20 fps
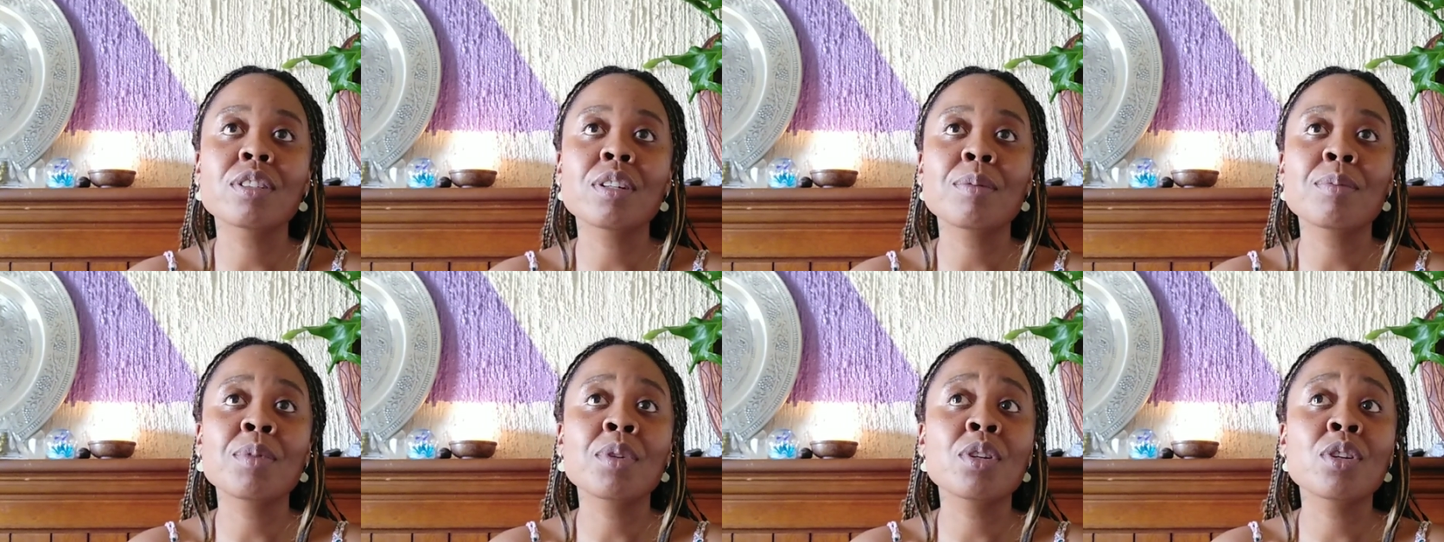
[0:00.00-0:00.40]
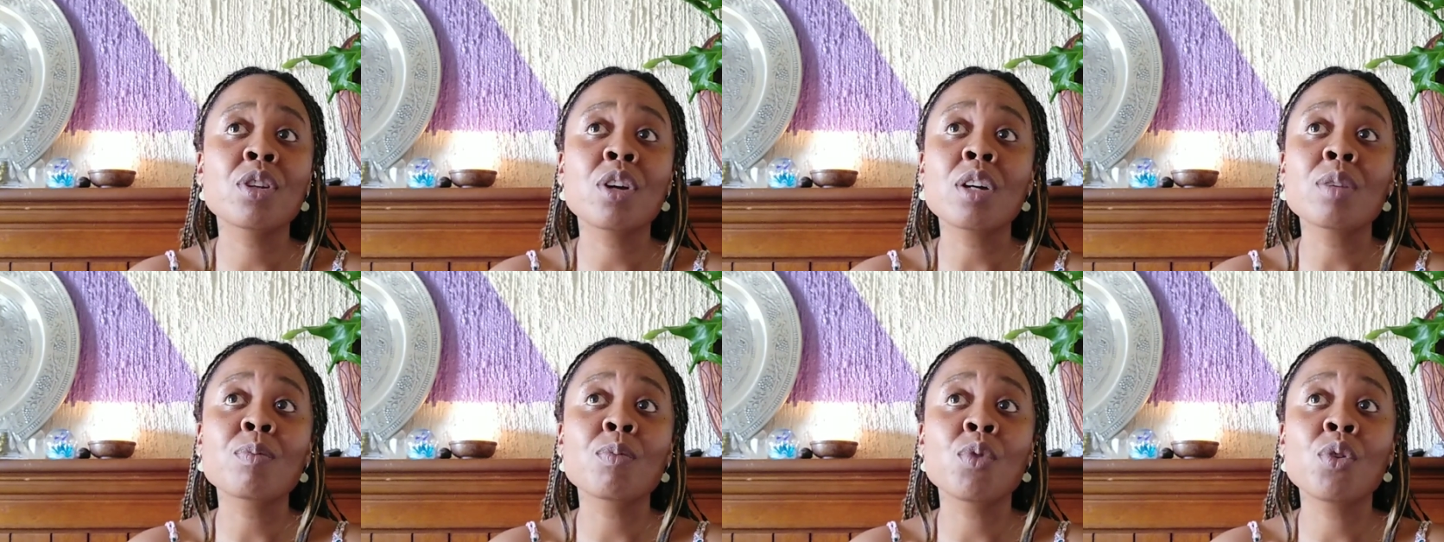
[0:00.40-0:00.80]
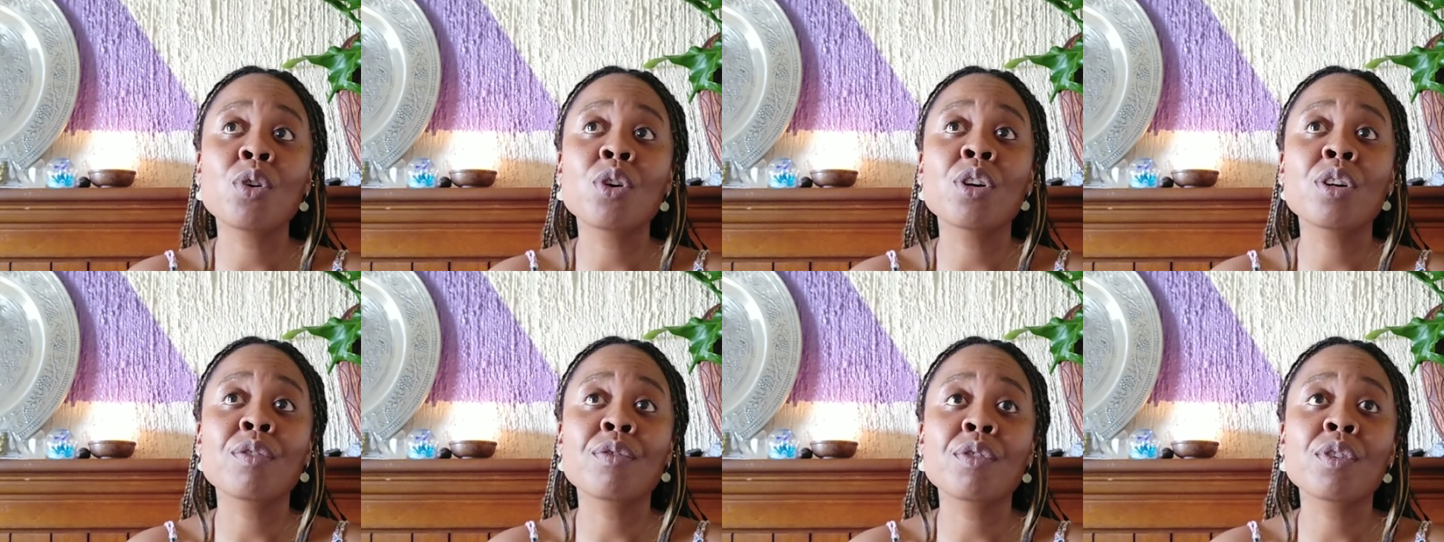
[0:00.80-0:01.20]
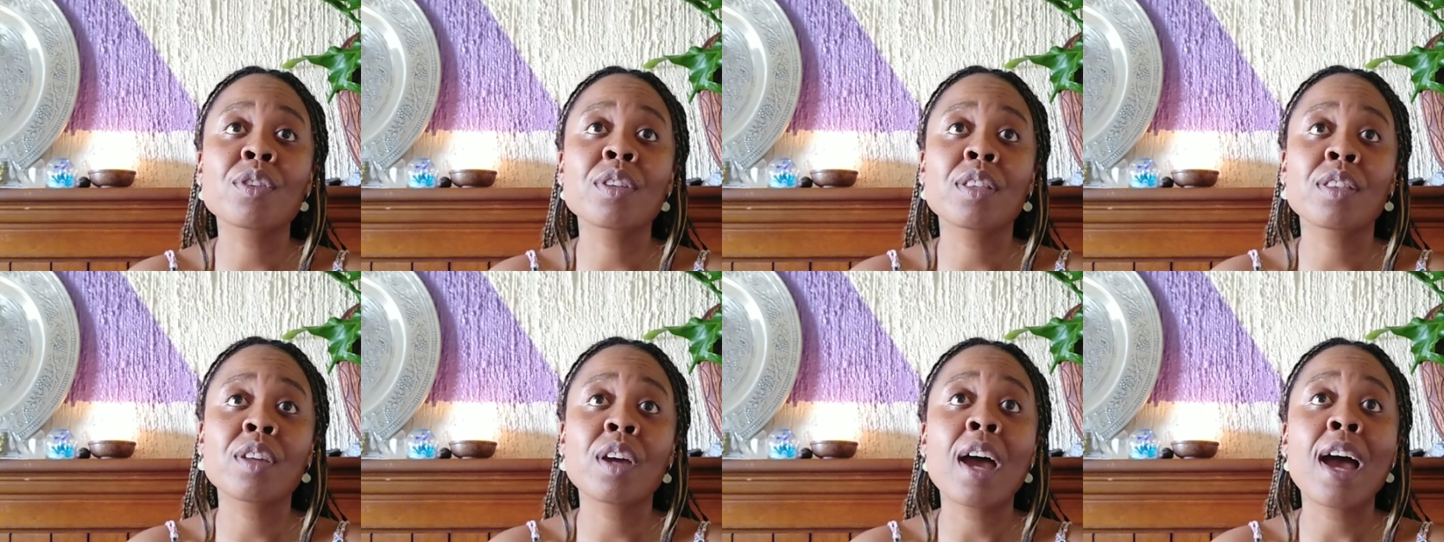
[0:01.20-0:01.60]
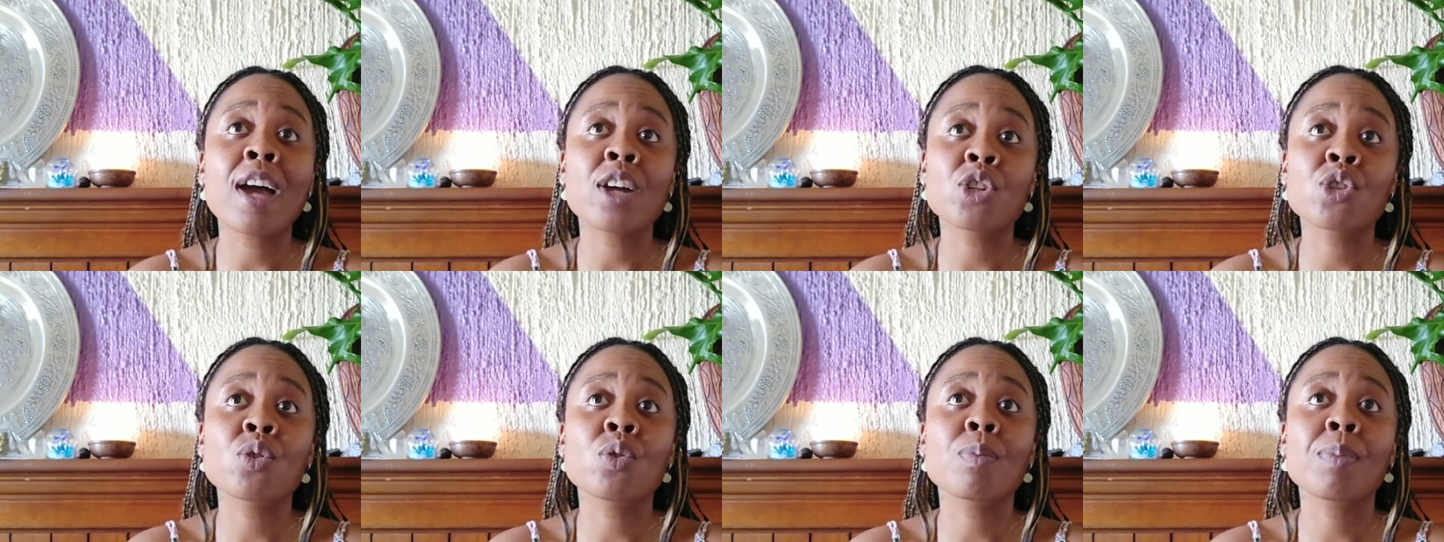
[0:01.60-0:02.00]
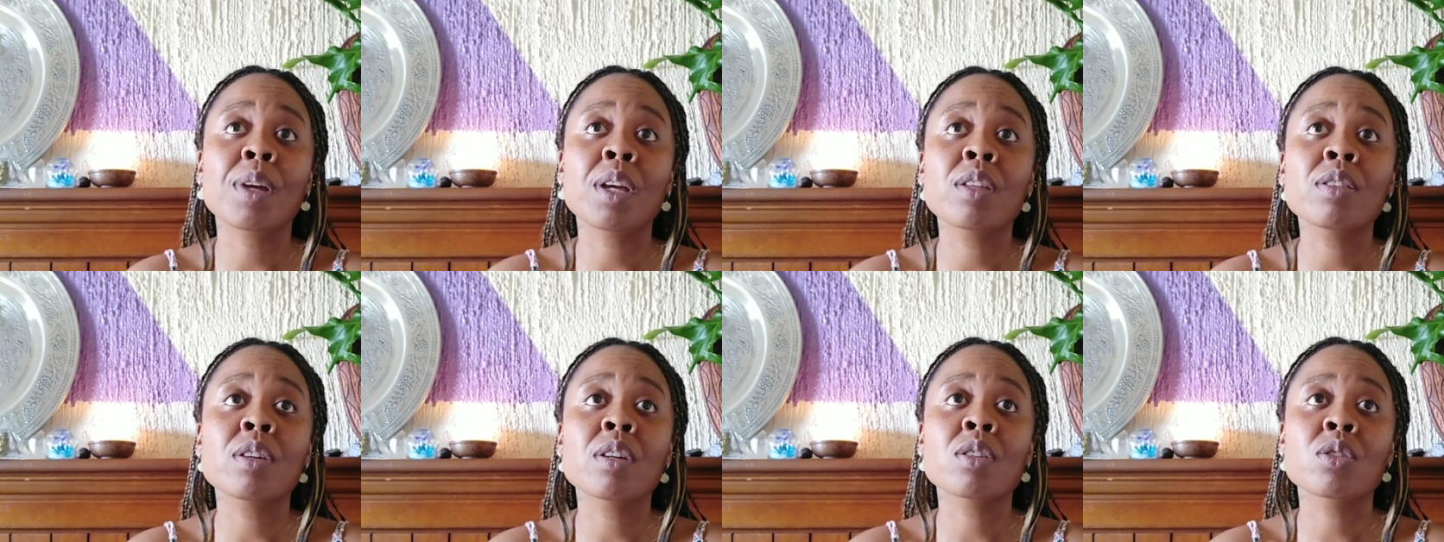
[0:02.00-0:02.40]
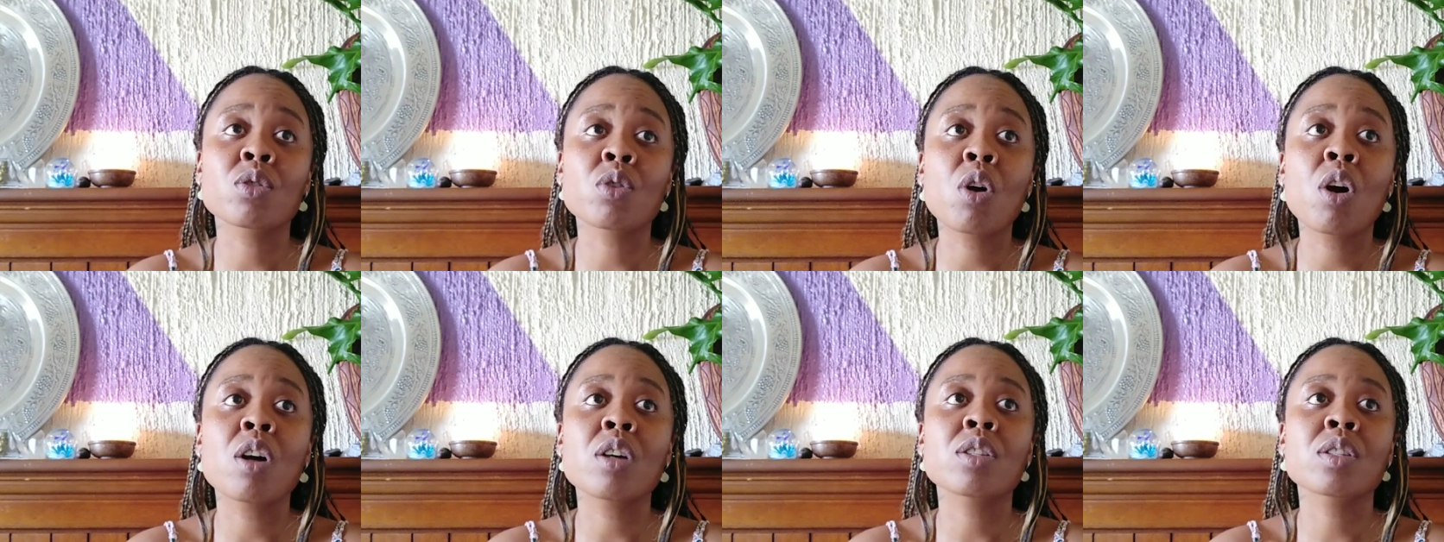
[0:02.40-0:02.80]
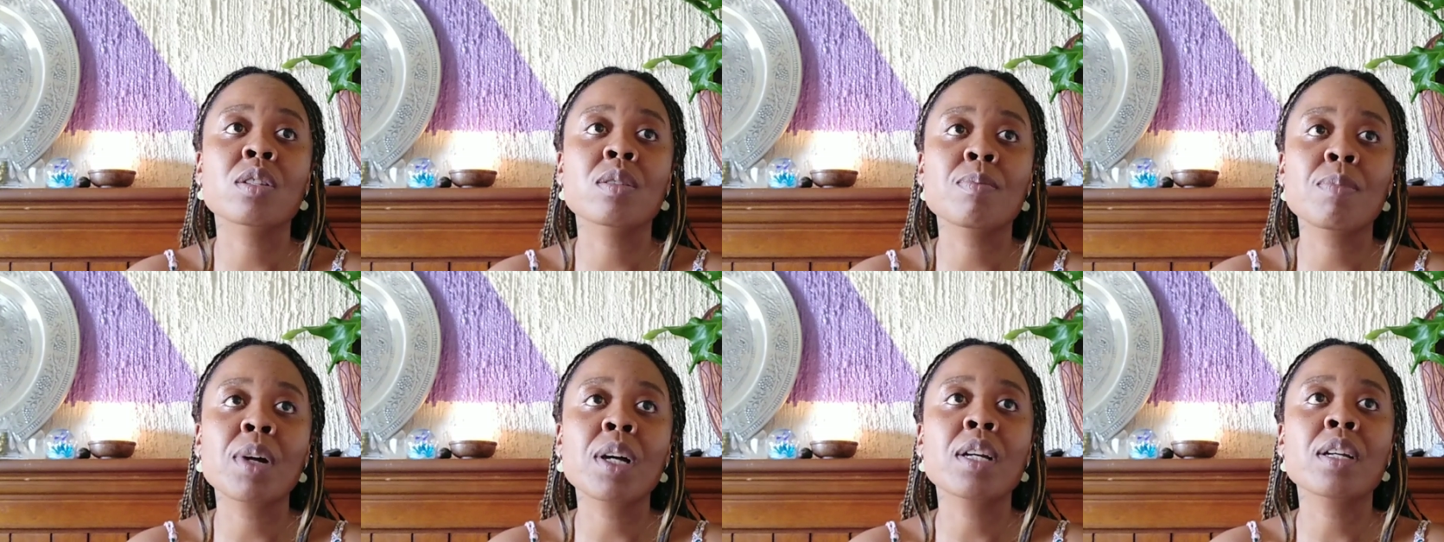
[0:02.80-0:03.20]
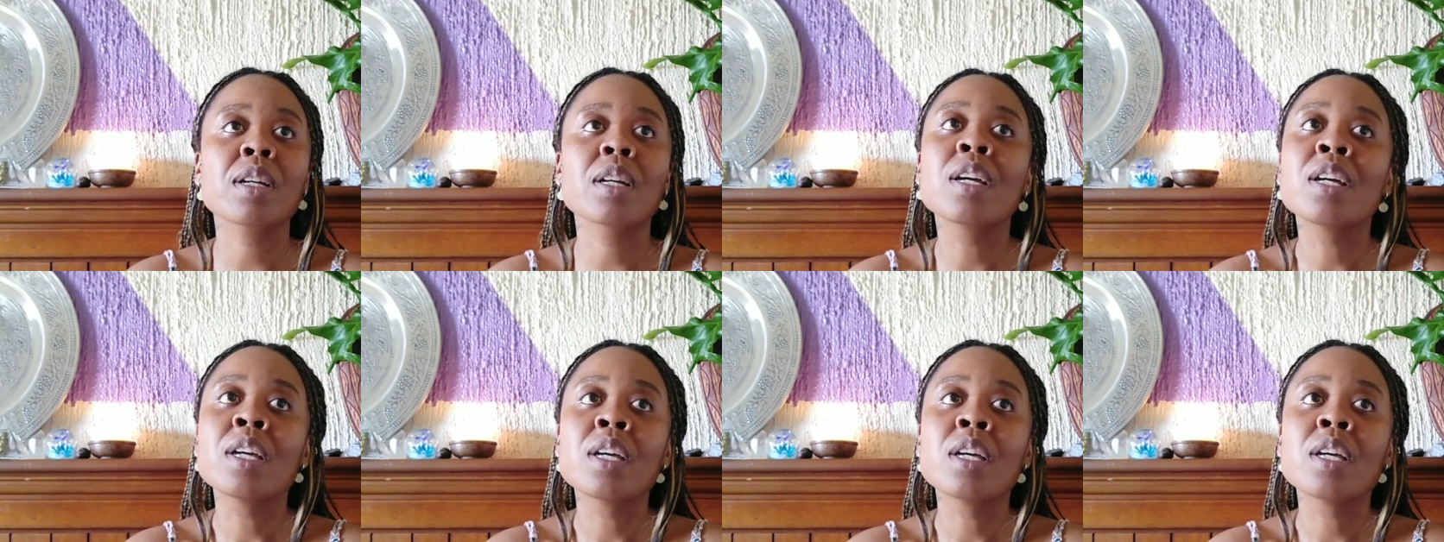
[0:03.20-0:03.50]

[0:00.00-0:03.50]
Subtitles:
I mean, not more hurtful than the actual pain that is caused by